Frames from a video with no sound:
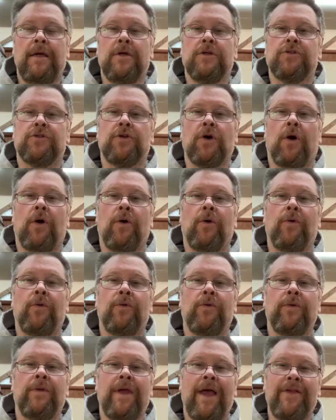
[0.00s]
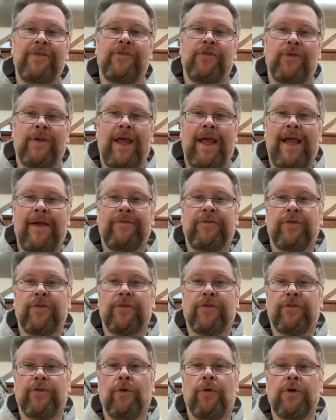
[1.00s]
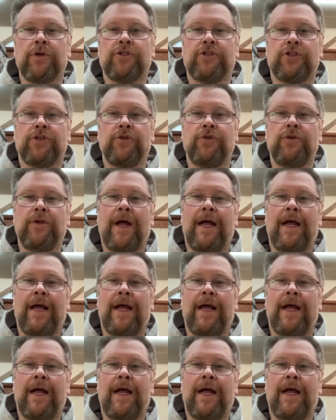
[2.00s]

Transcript: So yesterday after the storage shoot,